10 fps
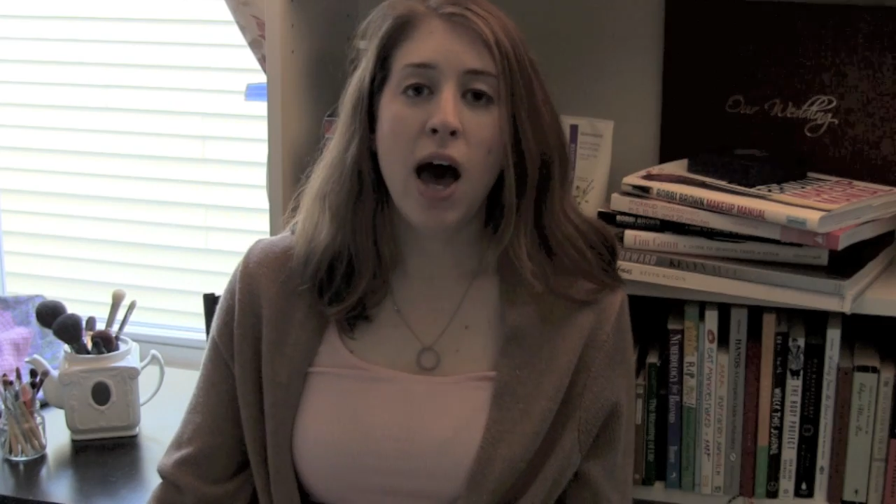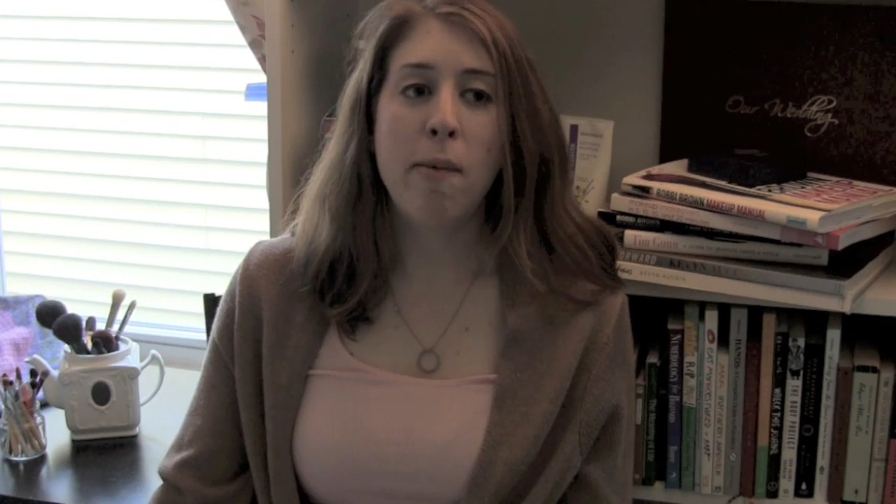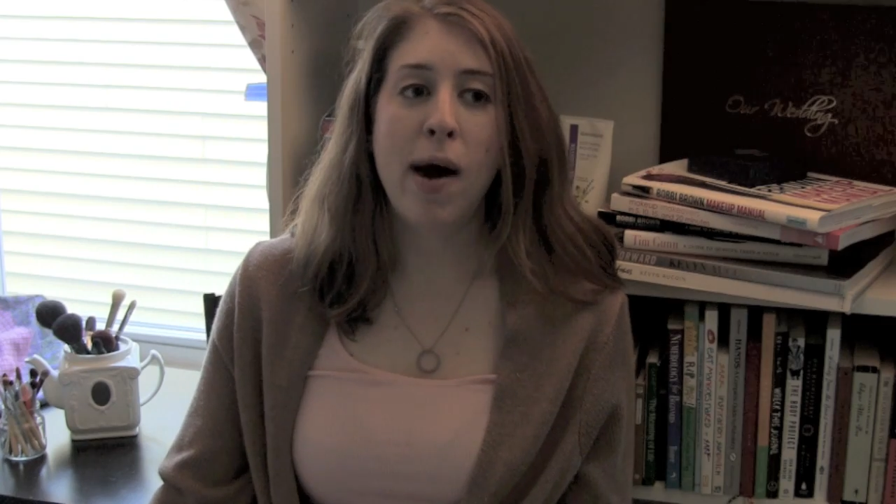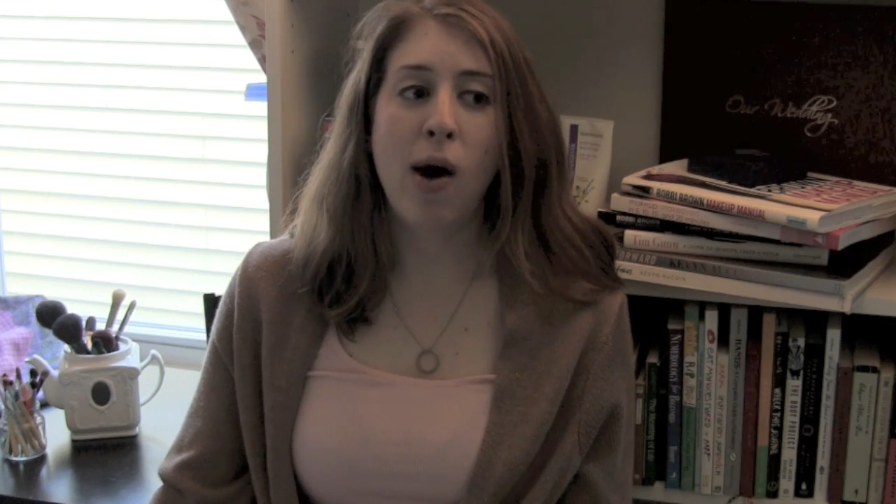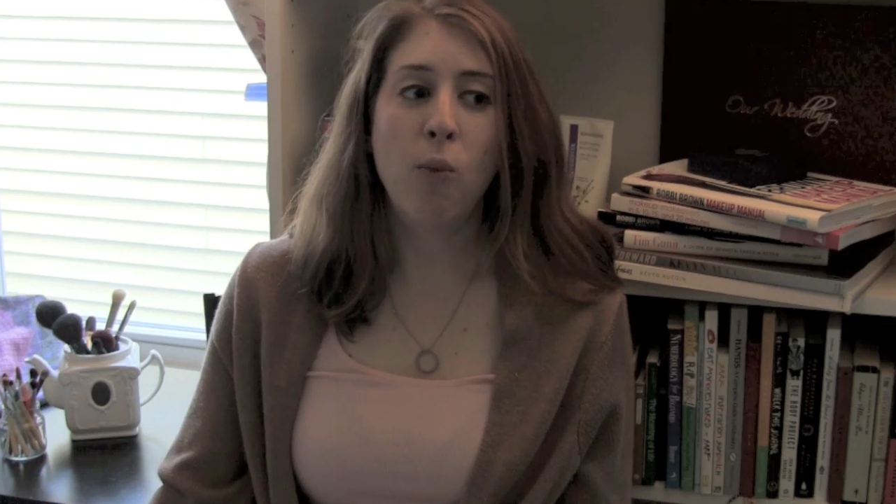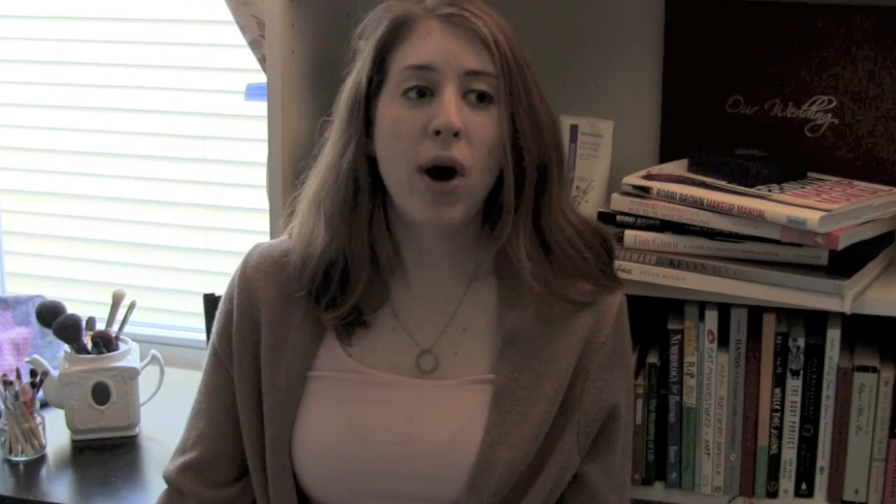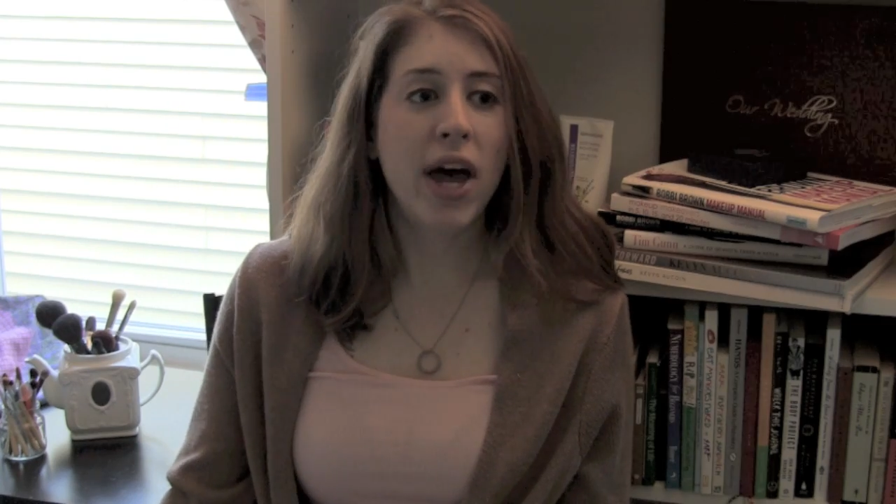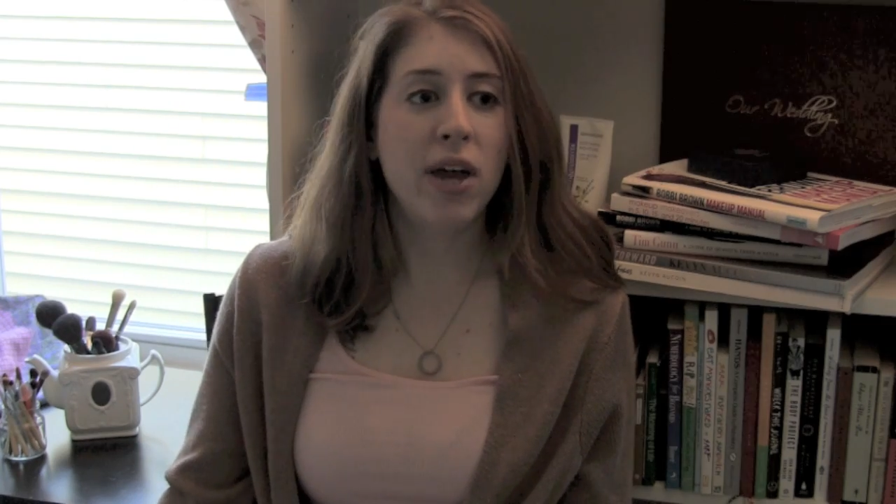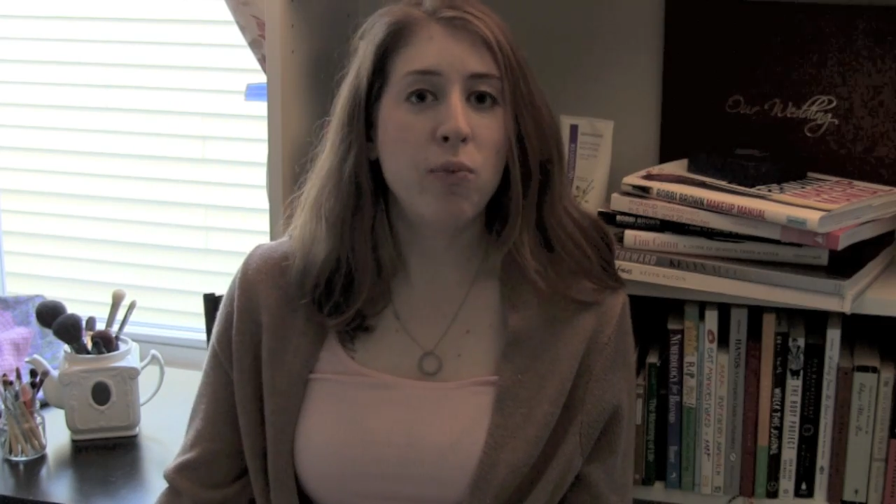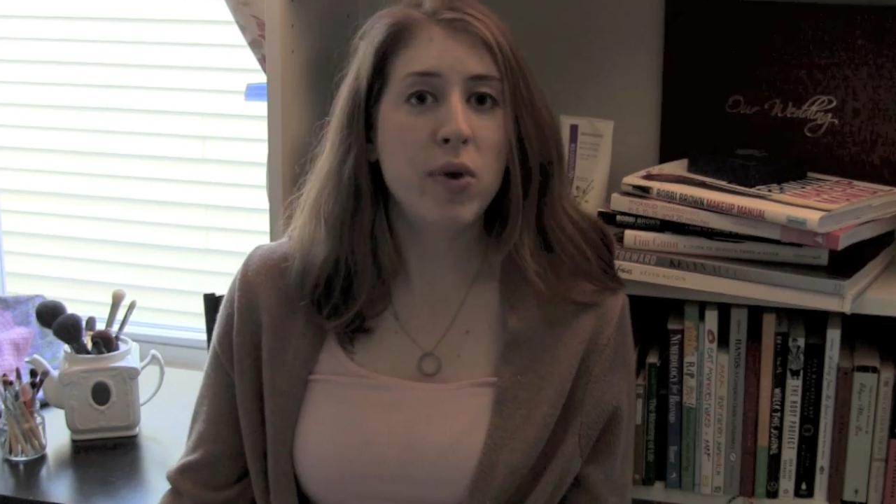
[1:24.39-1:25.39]
about
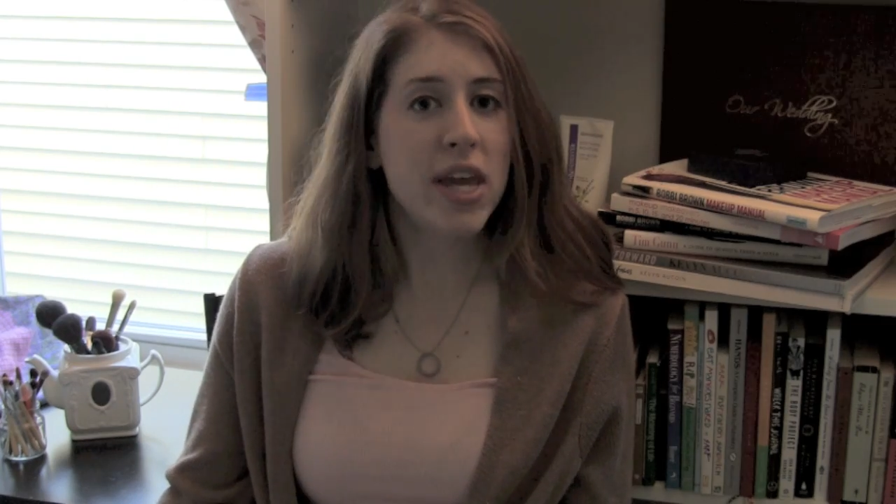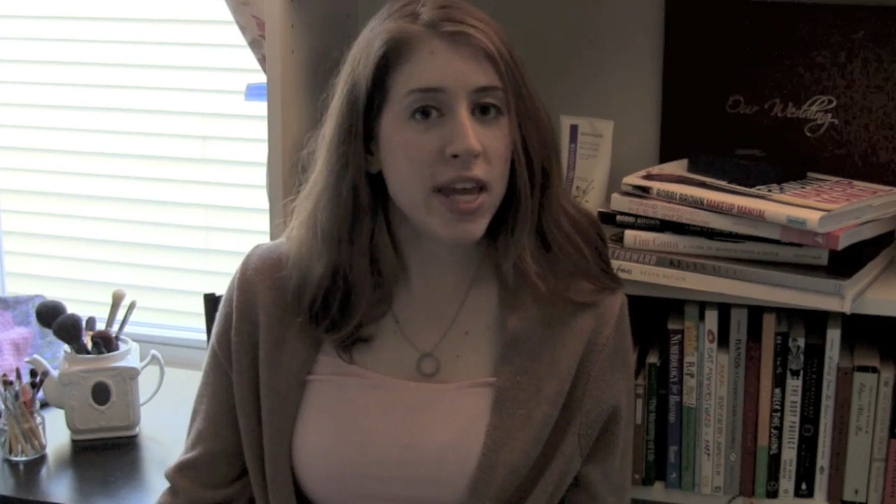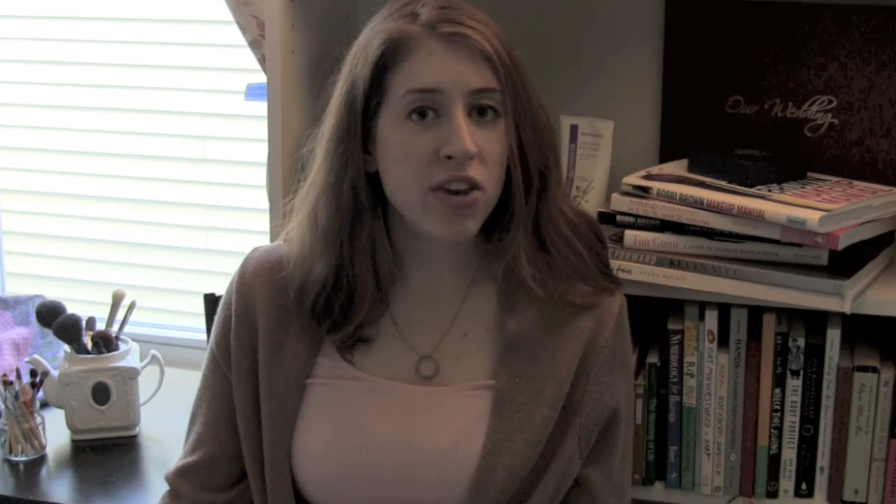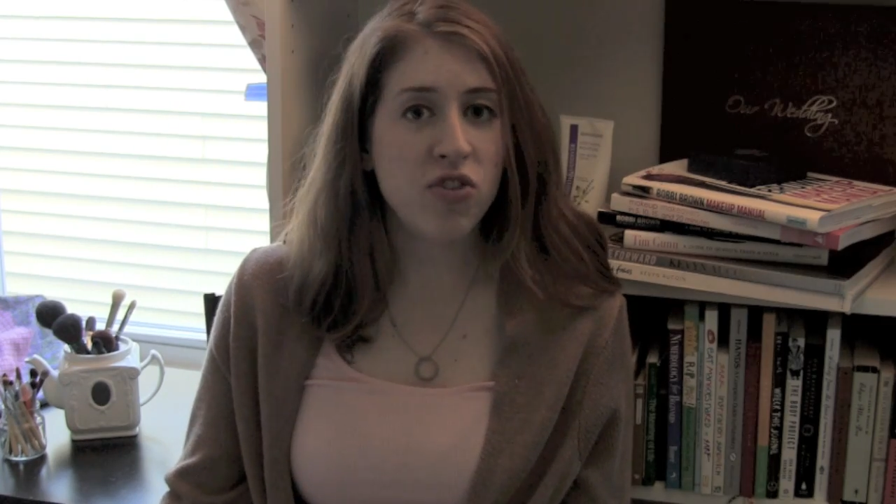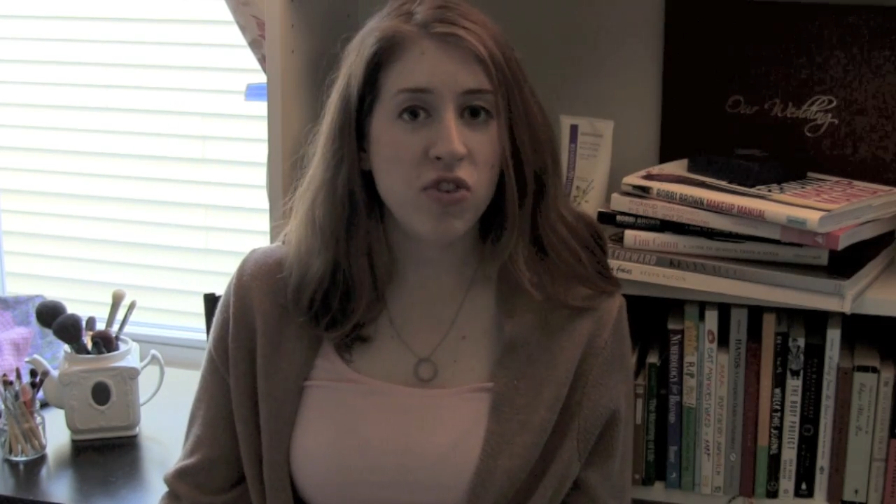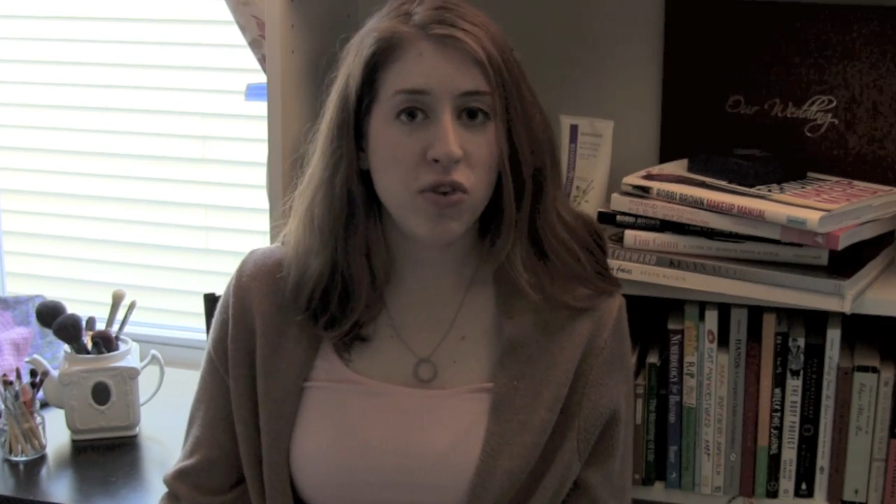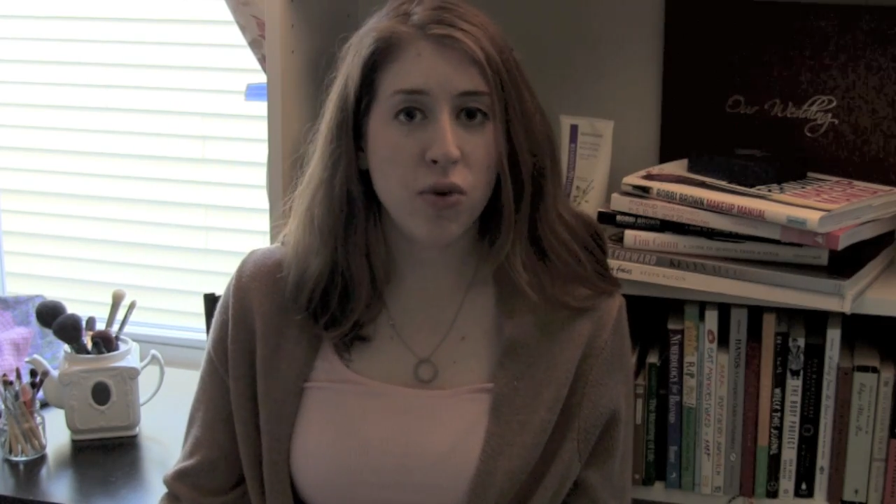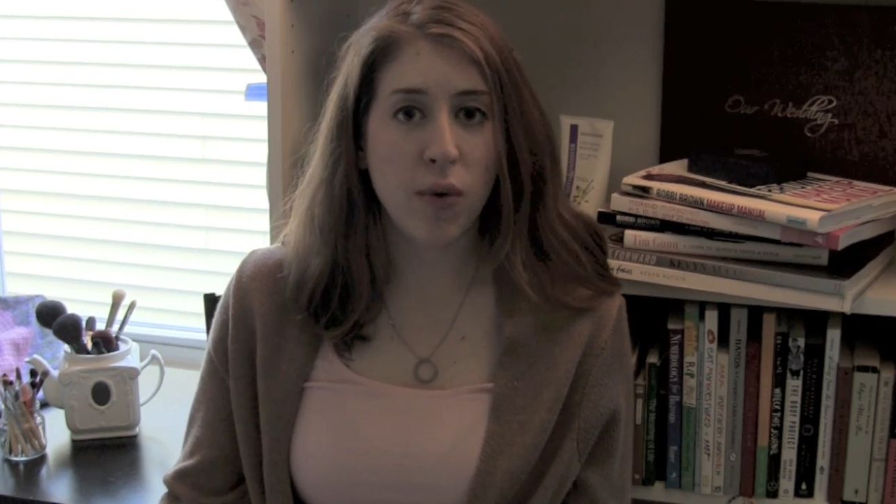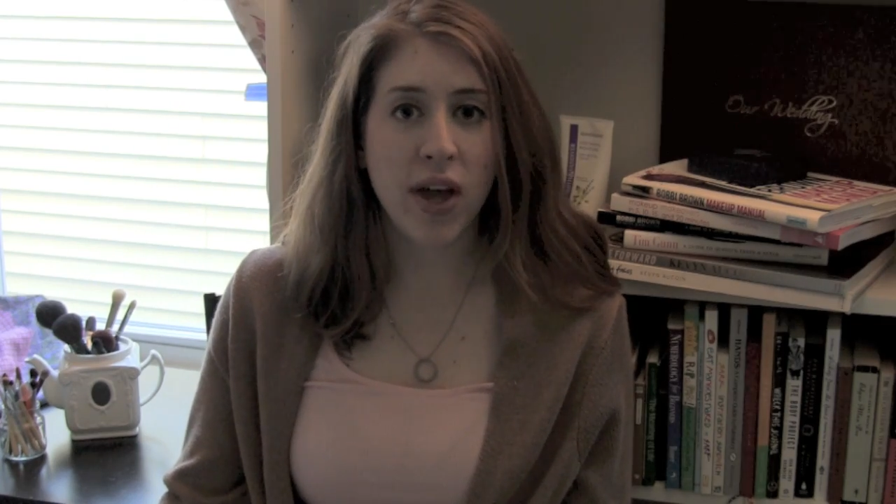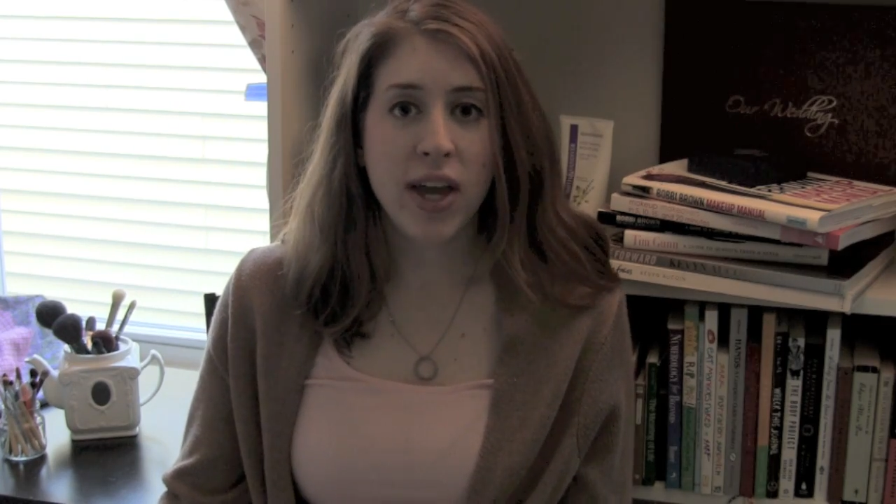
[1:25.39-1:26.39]
what we can
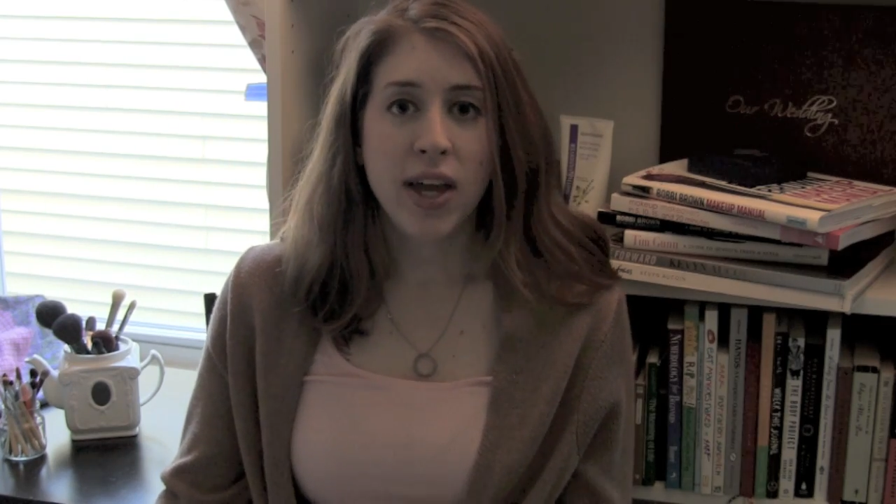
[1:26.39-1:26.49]
do